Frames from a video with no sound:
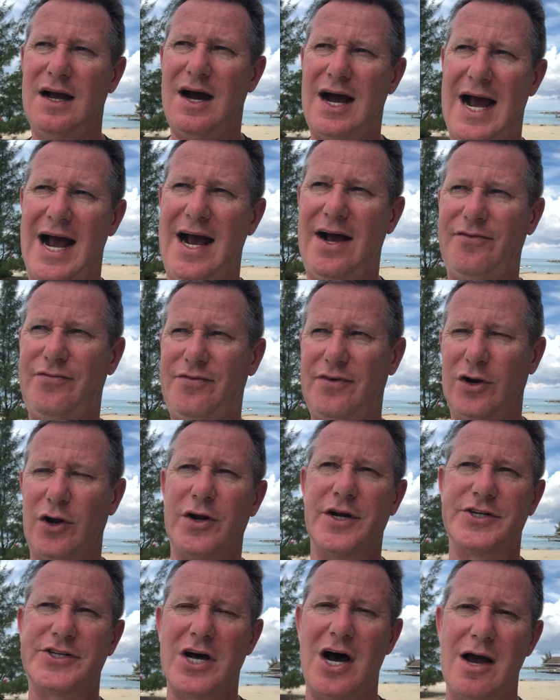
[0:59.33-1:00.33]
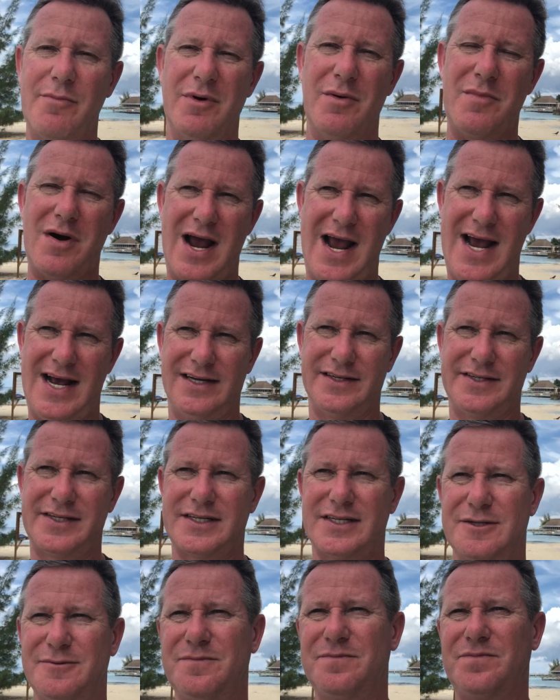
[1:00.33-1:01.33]
I have a lot of time on my
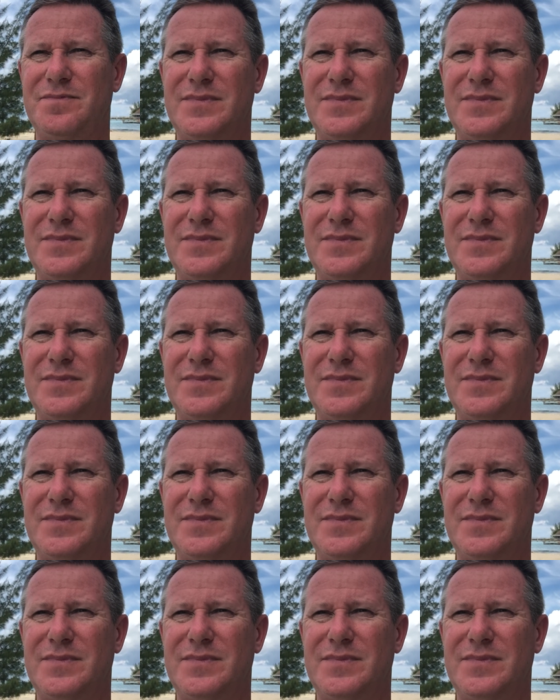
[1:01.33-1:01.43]
hands,